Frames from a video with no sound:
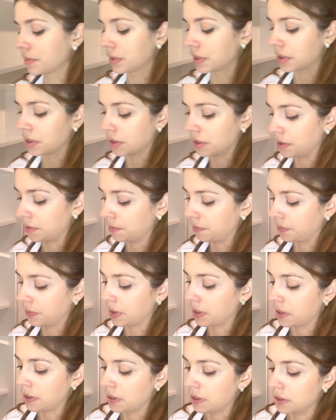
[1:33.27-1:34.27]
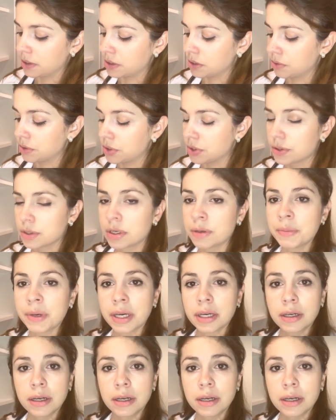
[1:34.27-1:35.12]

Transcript: Good. So we're just gonna make a